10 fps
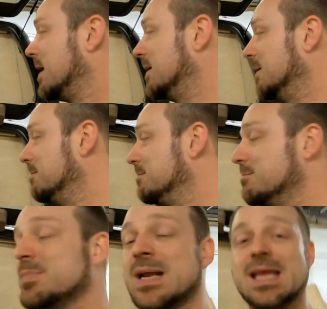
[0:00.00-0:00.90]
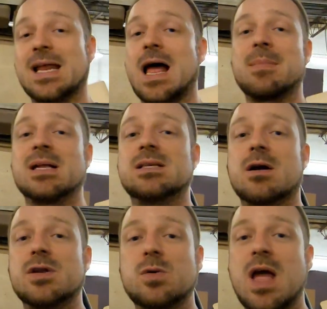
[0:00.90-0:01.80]
But again, I'm not
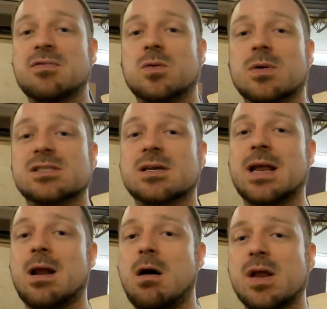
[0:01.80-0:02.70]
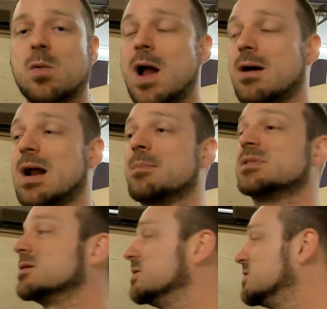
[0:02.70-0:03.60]
telling you have to run sundown audio wire. I'm
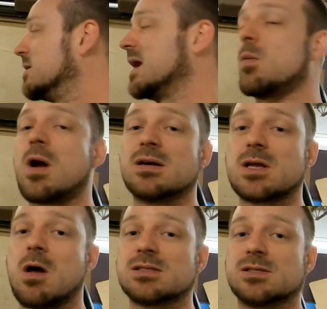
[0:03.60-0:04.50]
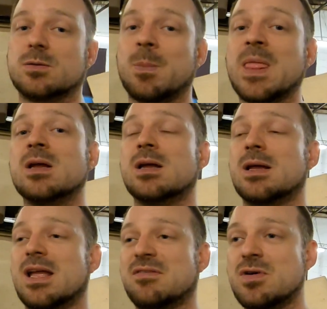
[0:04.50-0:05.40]
just telling you sundown wire is awesome.
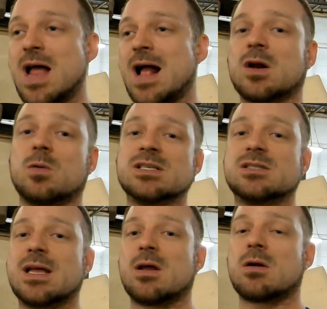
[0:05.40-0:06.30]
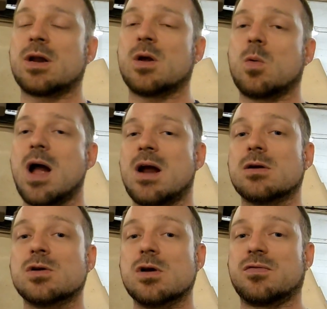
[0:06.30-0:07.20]
If you're not gonna run sundown audio wire,
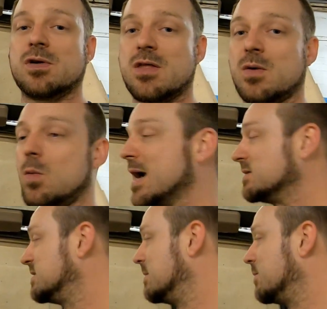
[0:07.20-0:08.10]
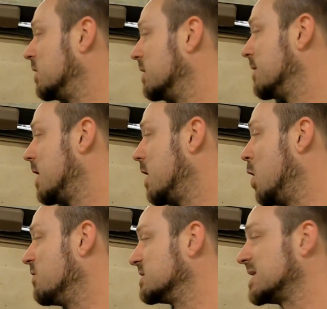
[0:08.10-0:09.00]
look for another wire similar,
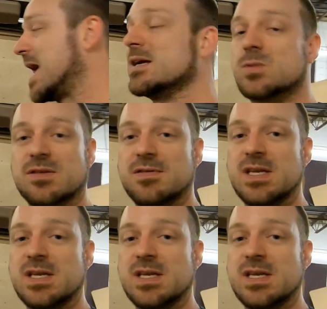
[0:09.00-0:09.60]
oversized with